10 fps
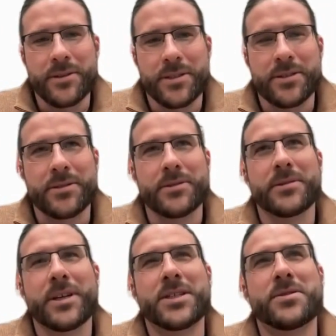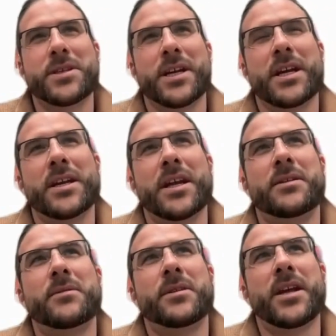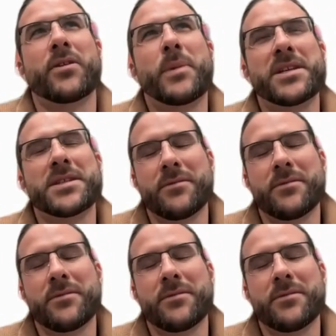It's interesting. And the other piece